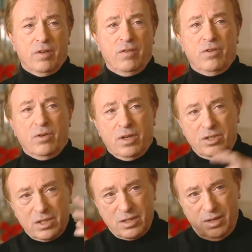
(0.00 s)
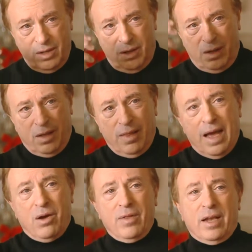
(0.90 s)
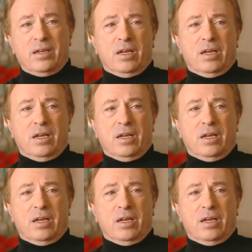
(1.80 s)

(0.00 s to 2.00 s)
of it if you can just allow that